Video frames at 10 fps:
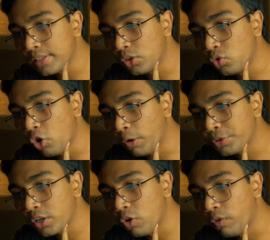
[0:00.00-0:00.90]
options
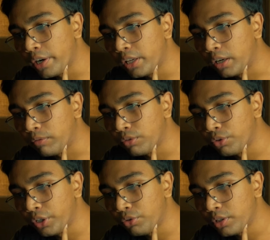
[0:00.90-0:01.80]
hovering up. Going
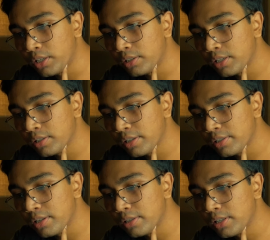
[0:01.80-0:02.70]
to this,
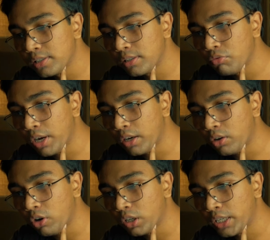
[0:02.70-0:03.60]
you can
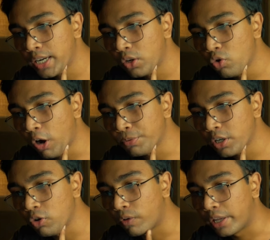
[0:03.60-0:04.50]
get 2 options
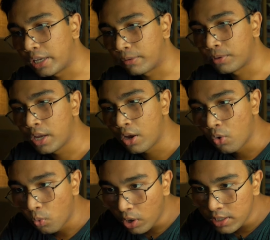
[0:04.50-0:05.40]
hovering up.
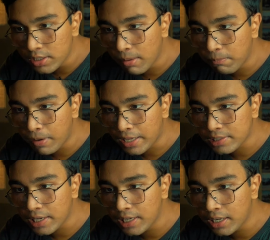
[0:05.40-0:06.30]
One is a plus
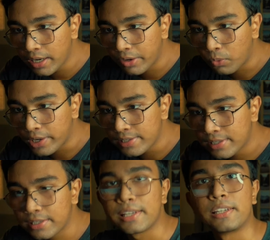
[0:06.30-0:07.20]
icon and one is the
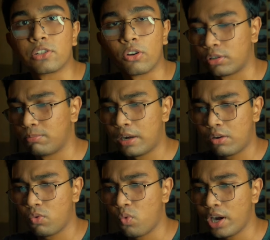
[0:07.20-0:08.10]
6 dots. But
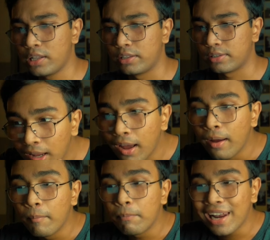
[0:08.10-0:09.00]
what are this?
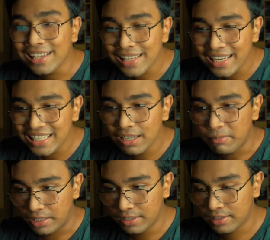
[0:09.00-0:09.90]
Plus icon
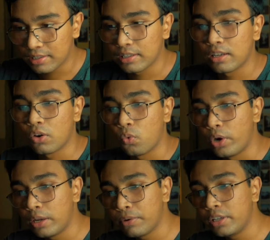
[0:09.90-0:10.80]
means
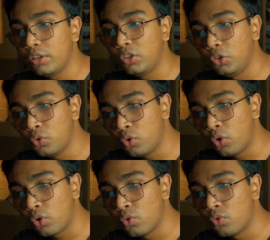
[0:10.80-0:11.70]
whenever you go to a